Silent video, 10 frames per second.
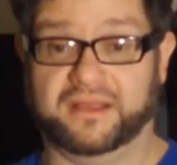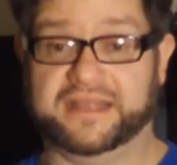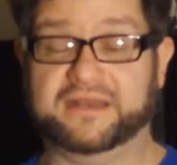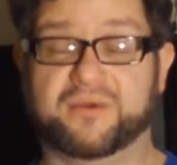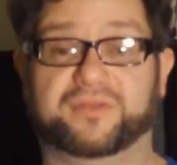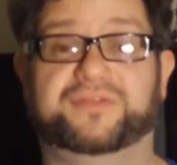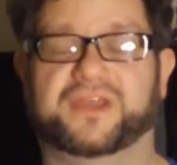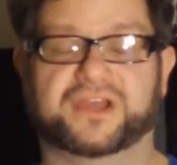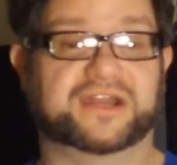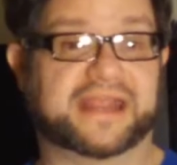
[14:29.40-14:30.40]
in a month you're
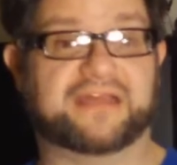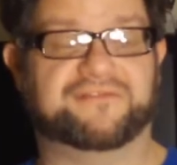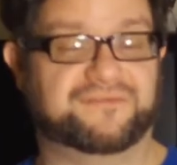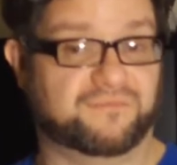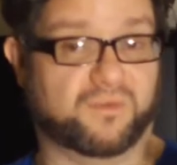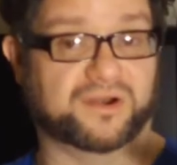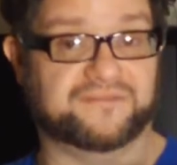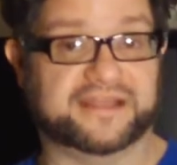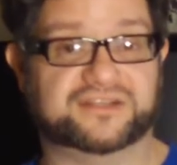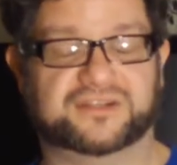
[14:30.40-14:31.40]
going to get one of
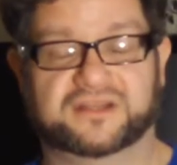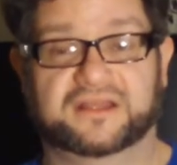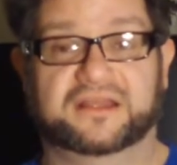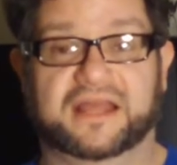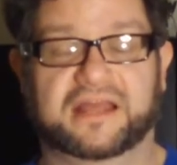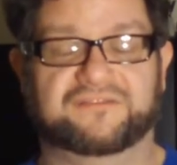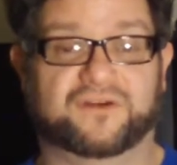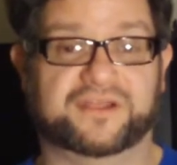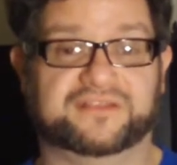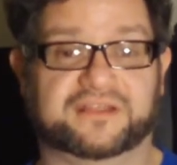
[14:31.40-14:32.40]
each
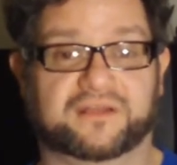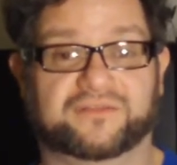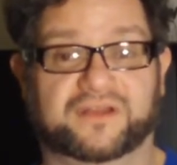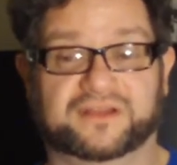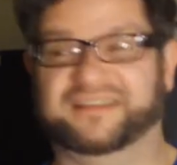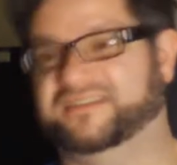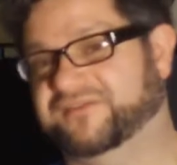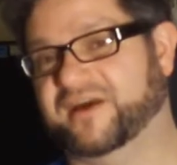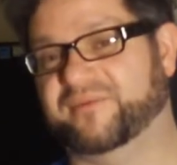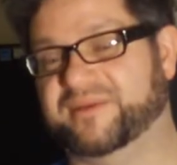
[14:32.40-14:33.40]
for yourself, unless it's a
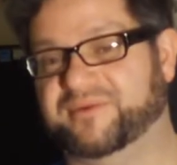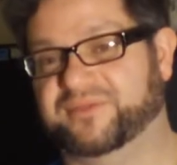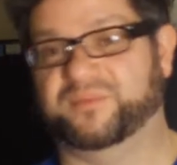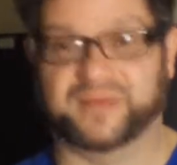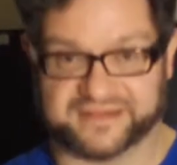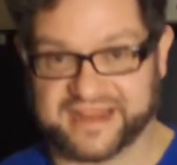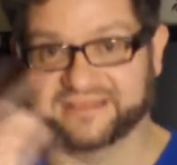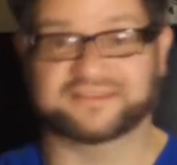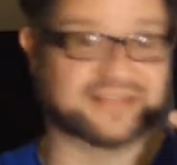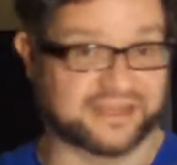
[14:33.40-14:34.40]
5-week month, in which
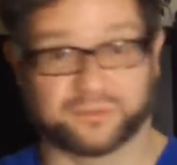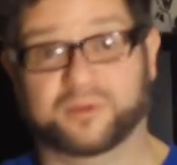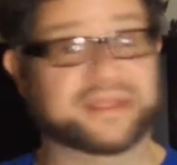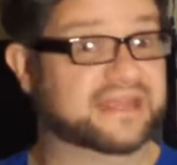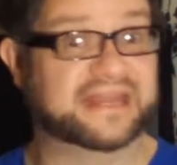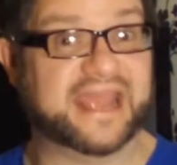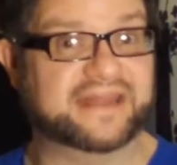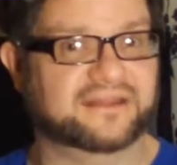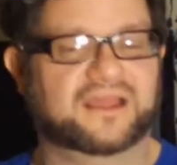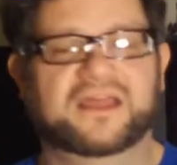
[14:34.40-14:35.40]
case the cycle will begin
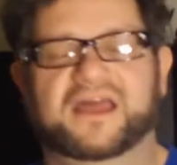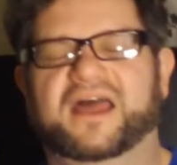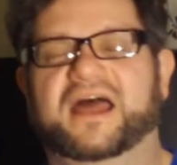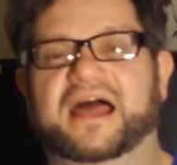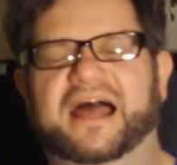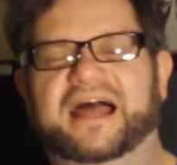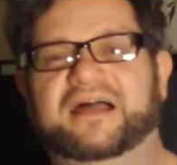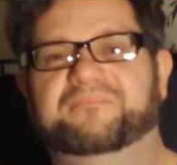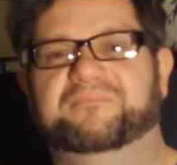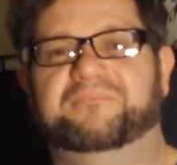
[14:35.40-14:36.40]
again.
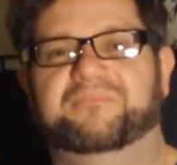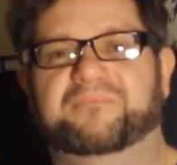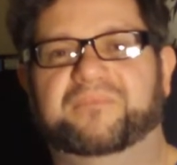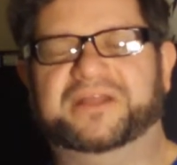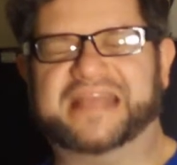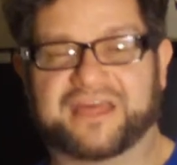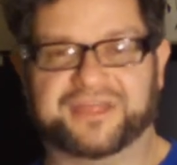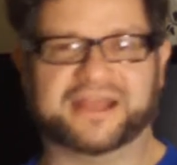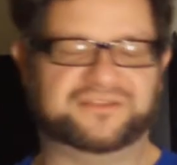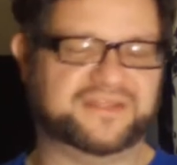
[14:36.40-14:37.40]
But yeah,
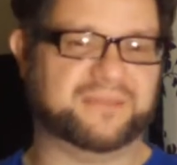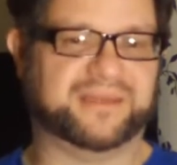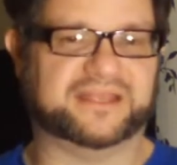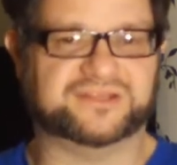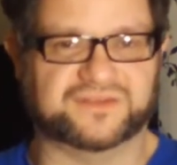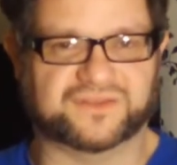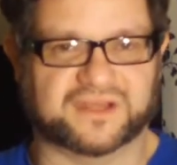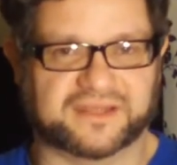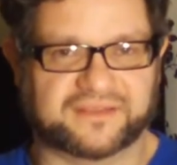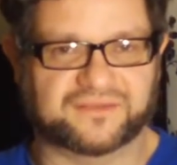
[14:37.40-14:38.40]
thanks for your patience,
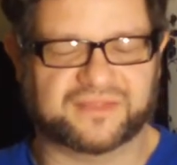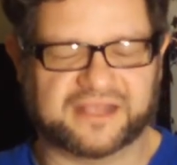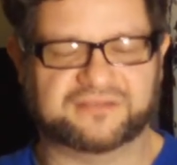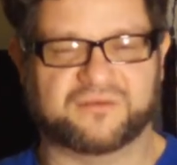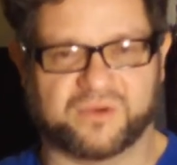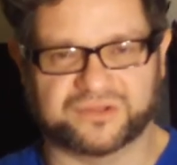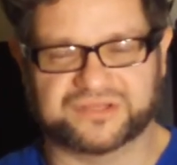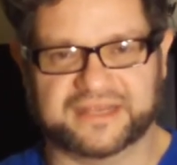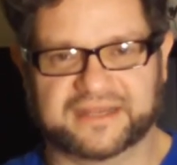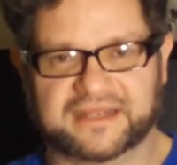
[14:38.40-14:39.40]
guys. Thanks for
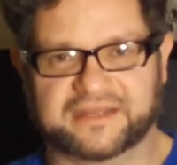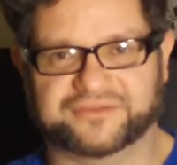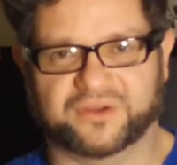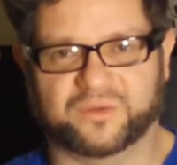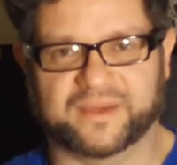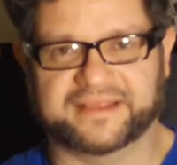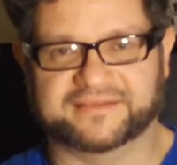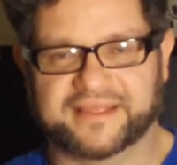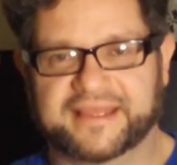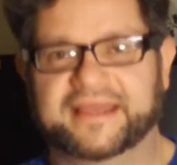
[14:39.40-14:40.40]
watching, as always.
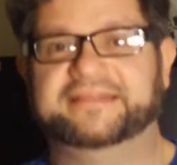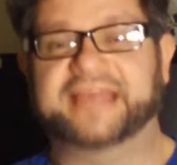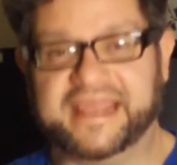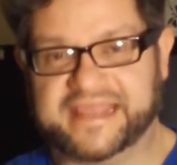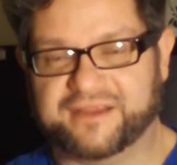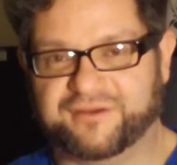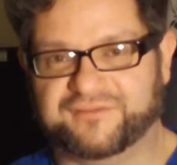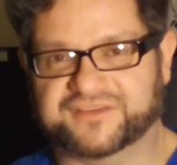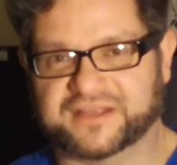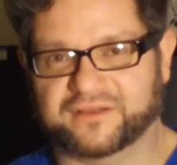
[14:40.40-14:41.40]
Take care of
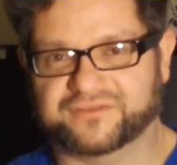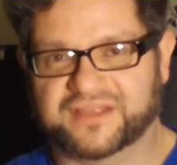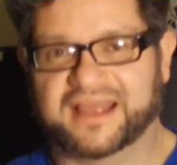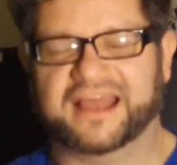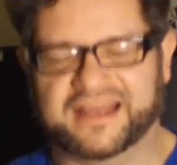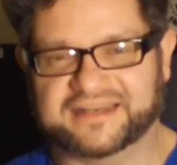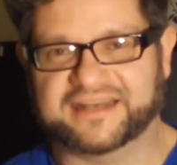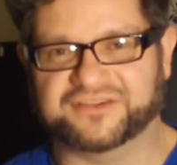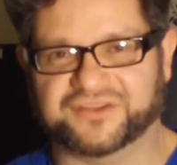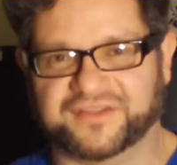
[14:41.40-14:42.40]
yourselves and
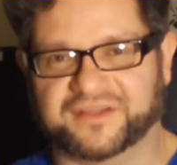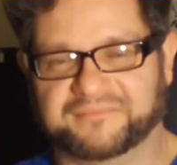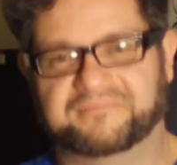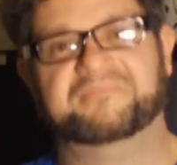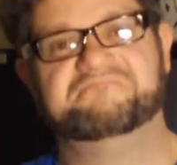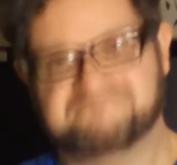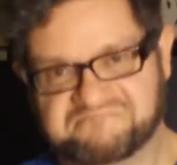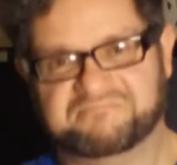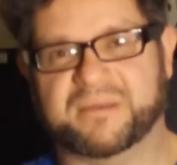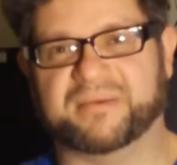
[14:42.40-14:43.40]
each other.
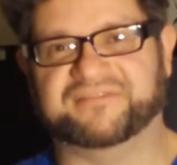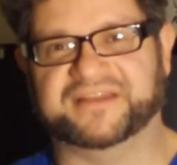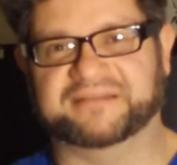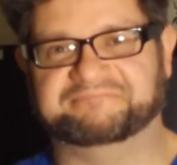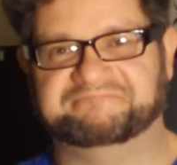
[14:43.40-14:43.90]
Bye bye for now.